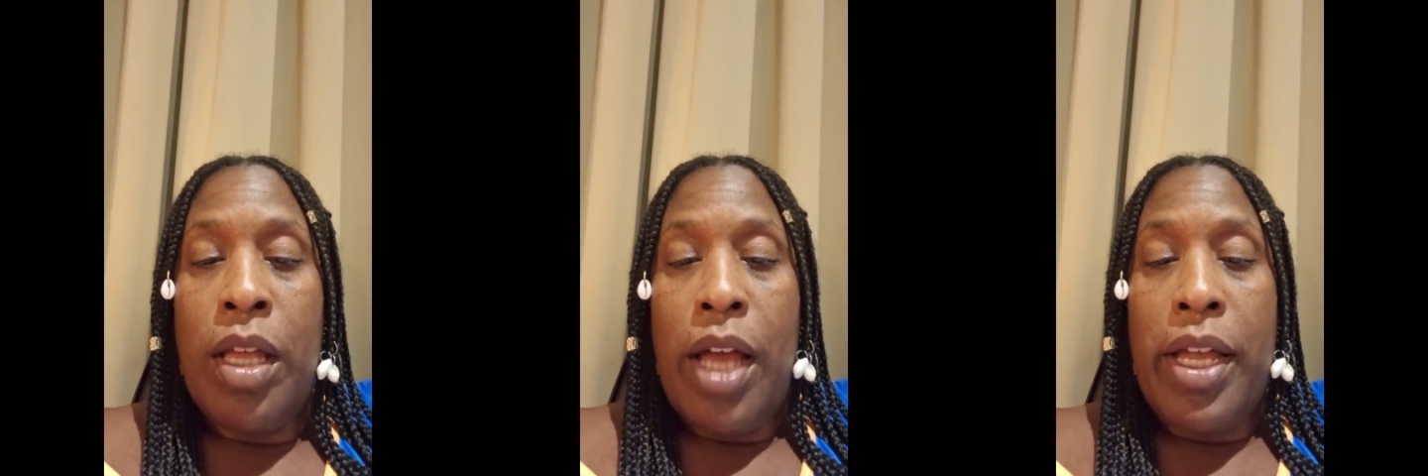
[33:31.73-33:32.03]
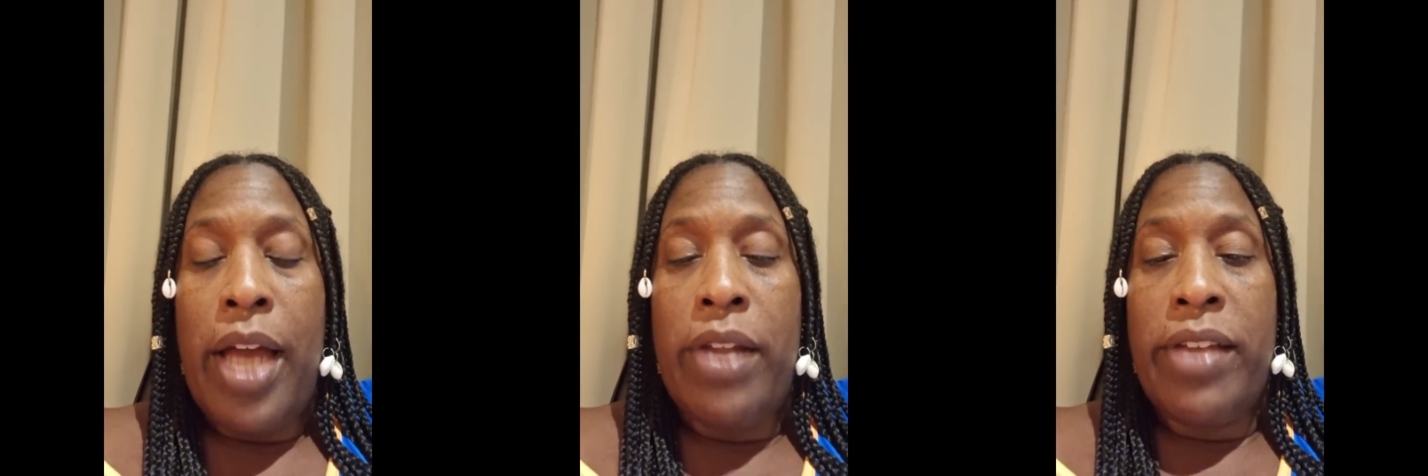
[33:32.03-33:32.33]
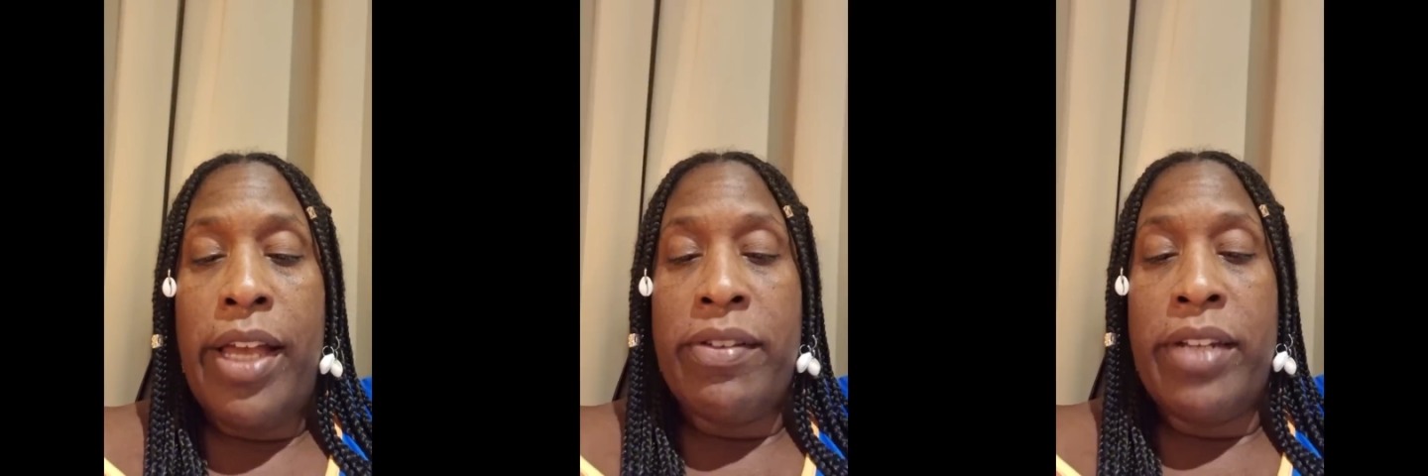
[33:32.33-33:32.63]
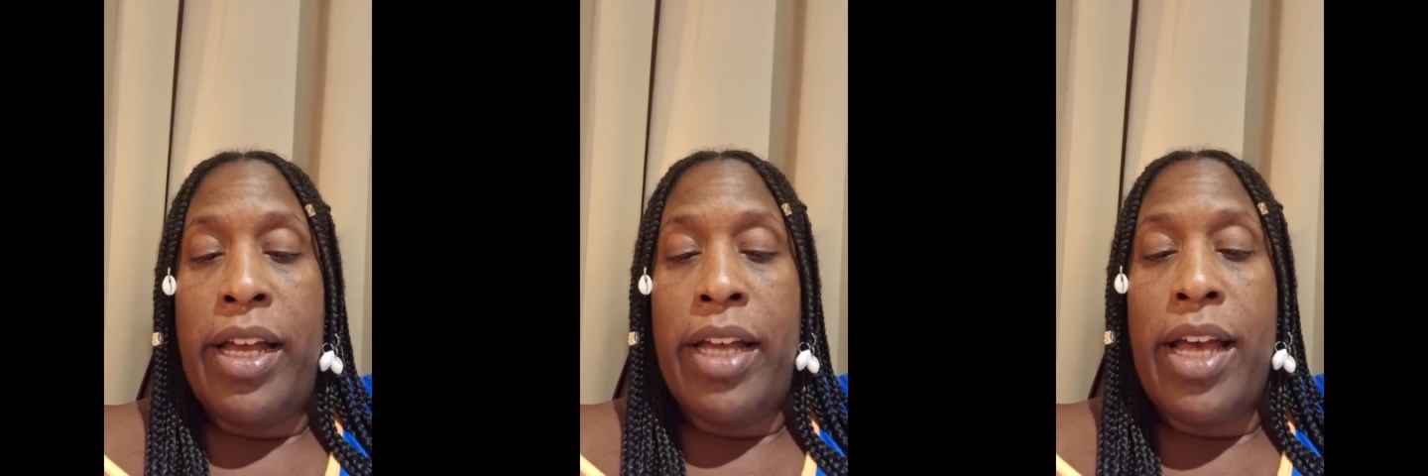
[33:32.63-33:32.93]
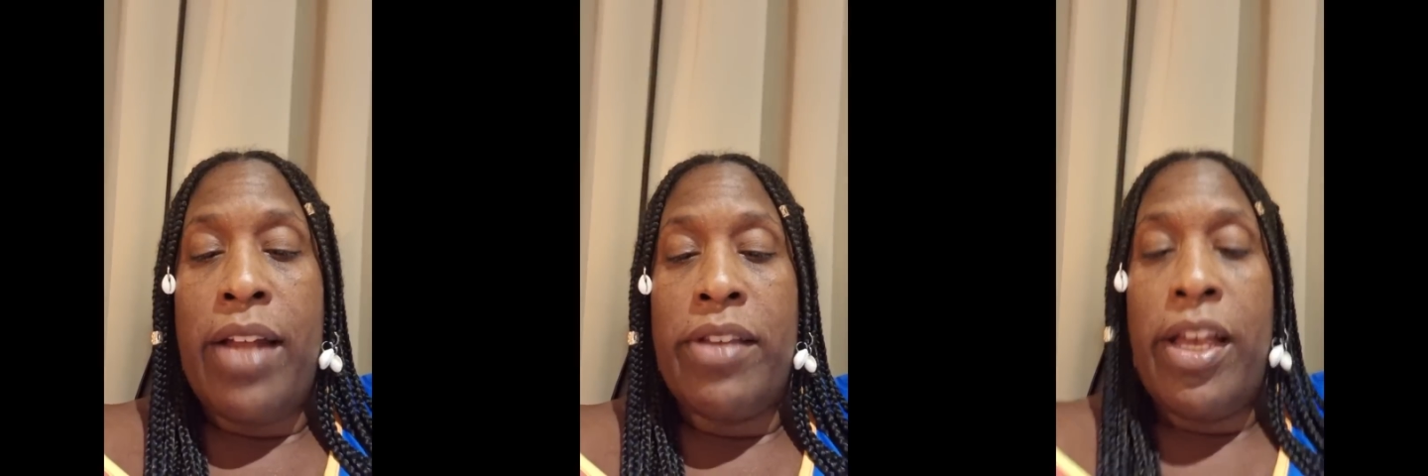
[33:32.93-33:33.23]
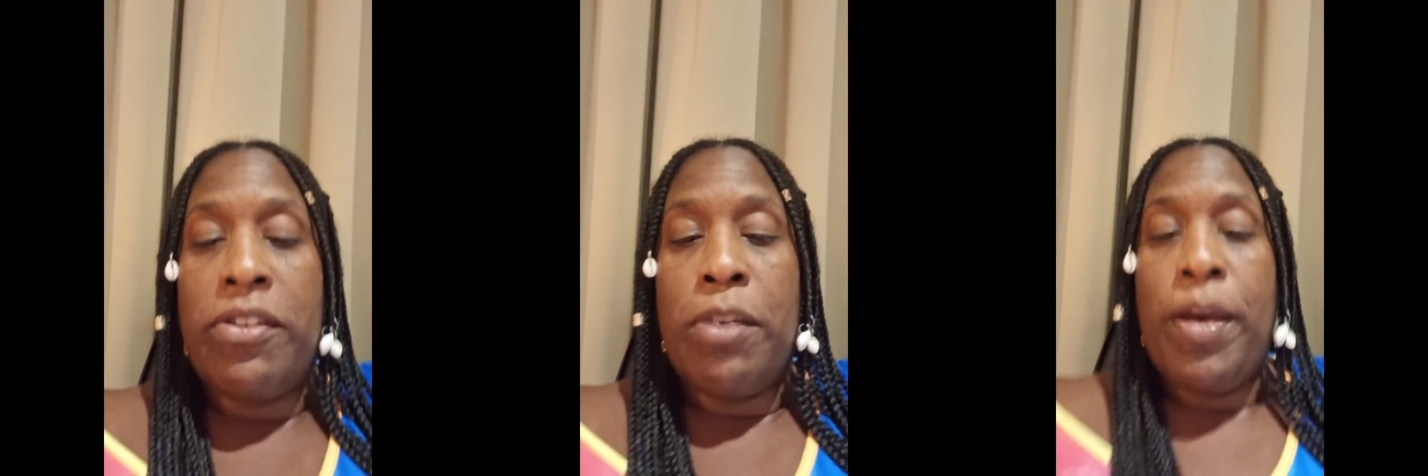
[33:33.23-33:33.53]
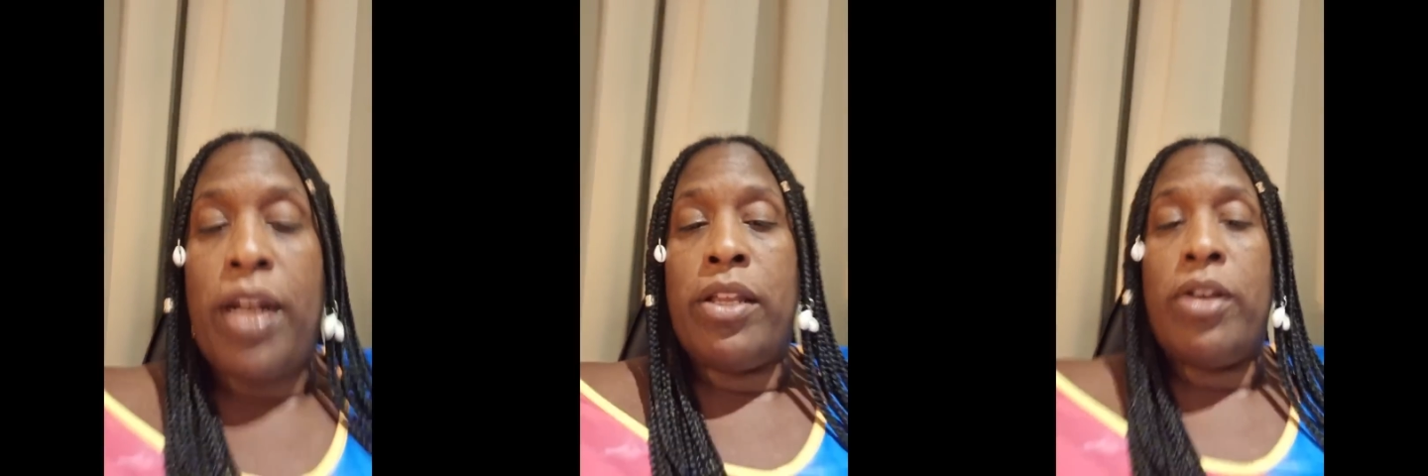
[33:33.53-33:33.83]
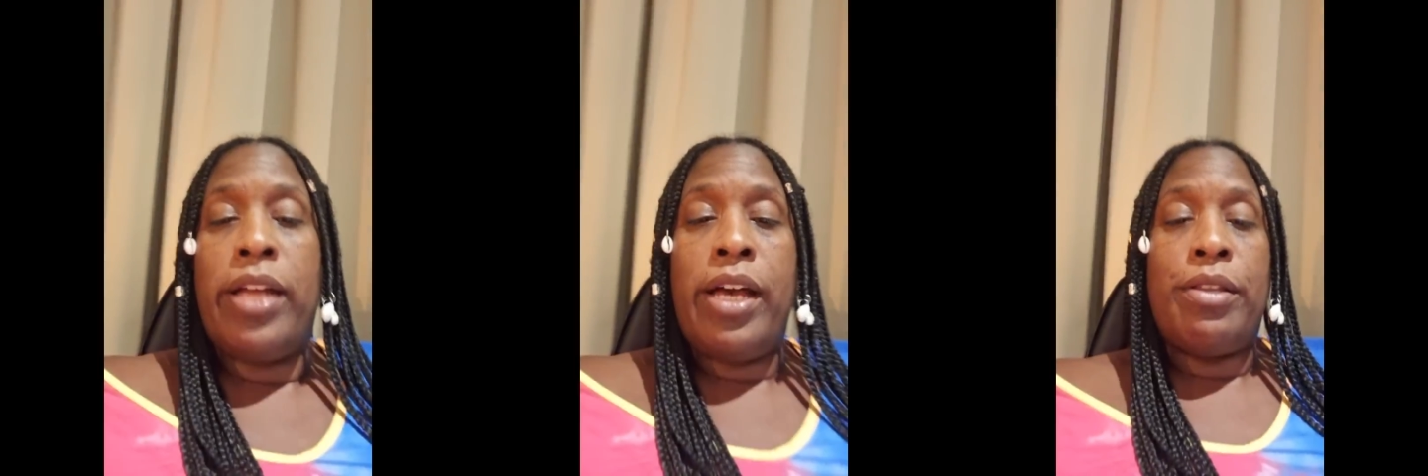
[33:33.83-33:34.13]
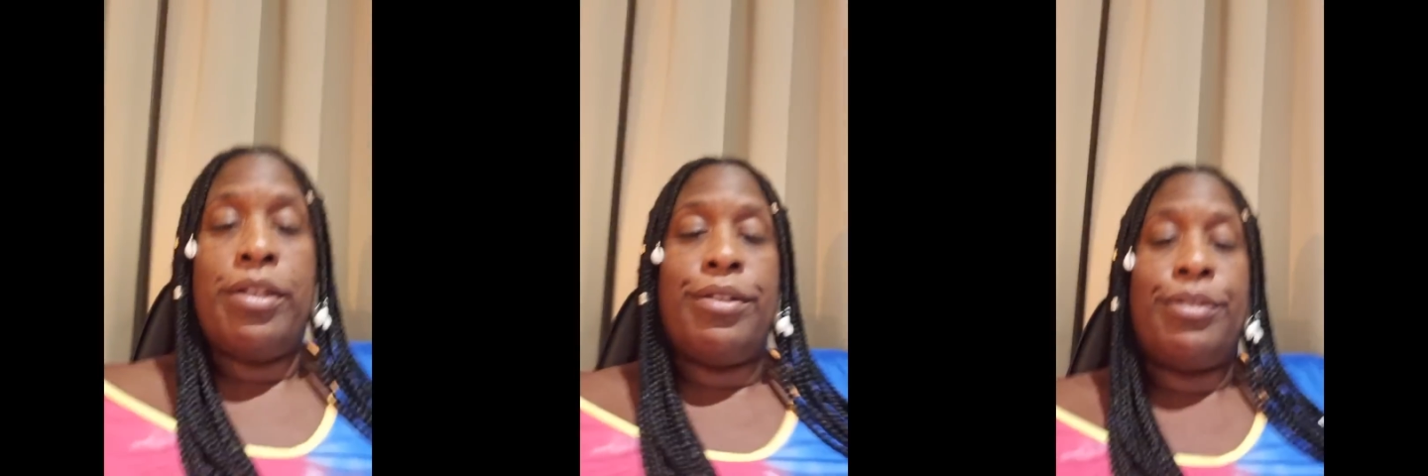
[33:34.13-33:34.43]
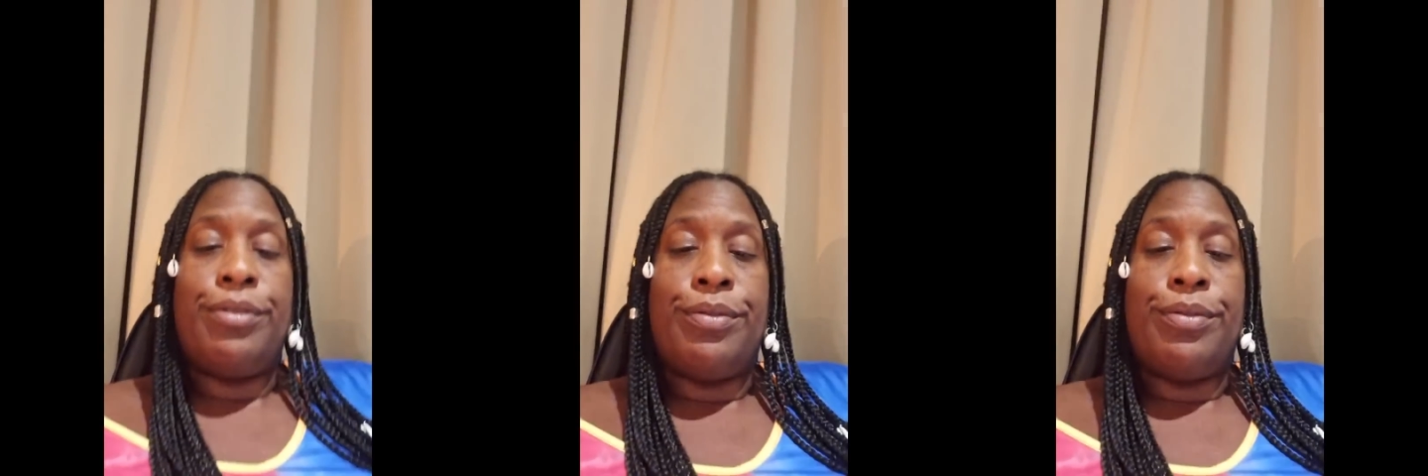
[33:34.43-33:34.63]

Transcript: I got his ass now. I got his ass up out of there now, though.